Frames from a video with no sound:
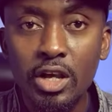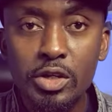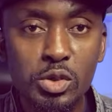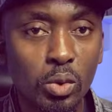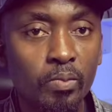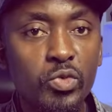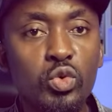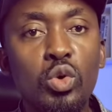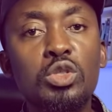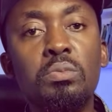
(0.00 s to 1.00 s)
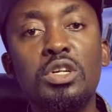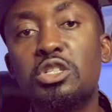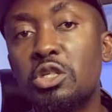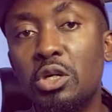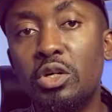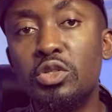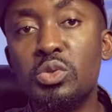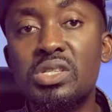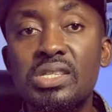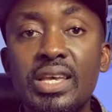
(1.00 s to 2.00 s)
So you want to make sure
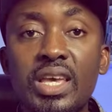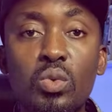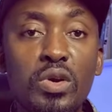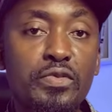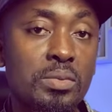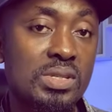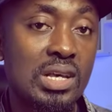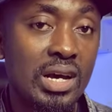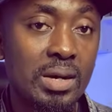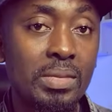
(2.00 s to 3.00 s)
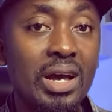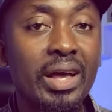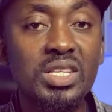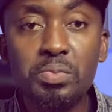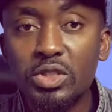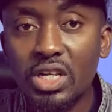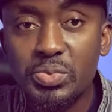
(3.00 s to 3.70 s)
you stay away from scam as much as